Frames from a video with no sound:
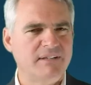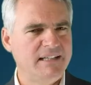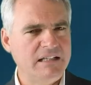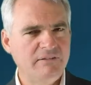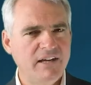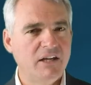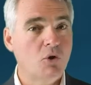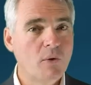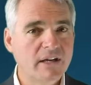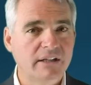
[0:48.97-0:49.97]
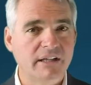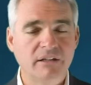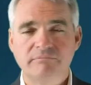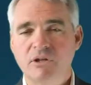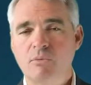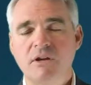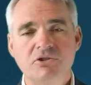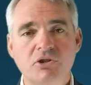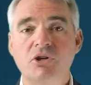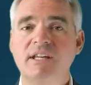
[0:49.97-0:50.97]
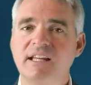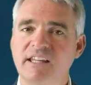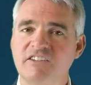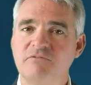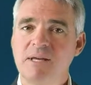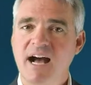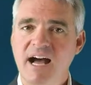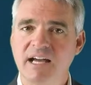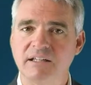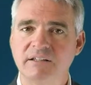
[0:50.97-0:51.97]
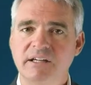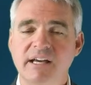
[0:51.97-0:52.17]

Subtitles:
and innovating quickly, or else you're going to get left behind.